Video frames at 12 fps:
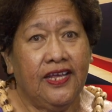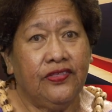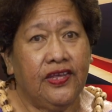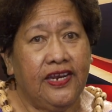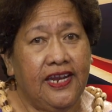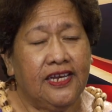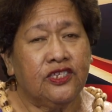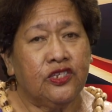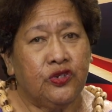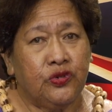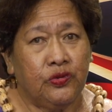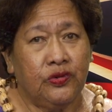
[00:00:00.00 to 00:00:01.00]
that he has a
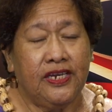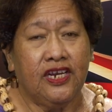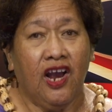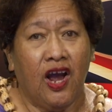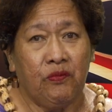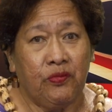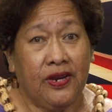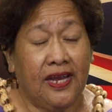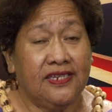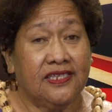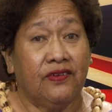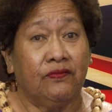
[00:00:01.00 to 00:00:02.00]
truly
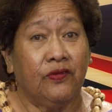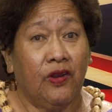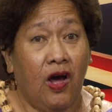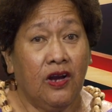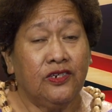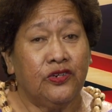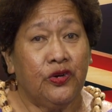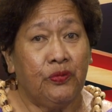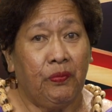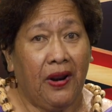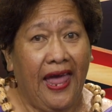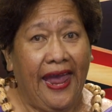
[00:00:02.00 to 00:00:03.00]
comprehensive long-term
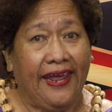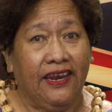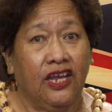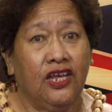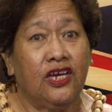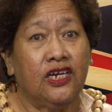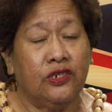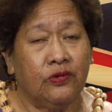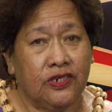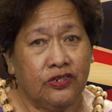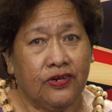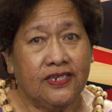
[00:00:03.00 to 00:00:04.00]
plan to
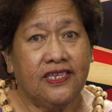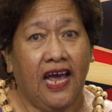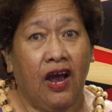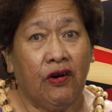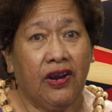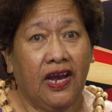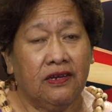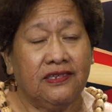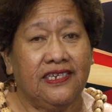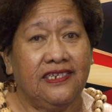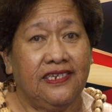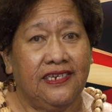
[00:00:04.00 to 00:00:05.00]
address our
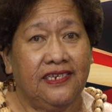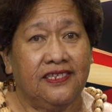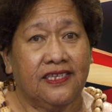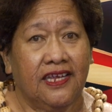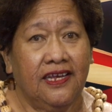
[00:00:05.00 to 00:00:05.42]
housing needs.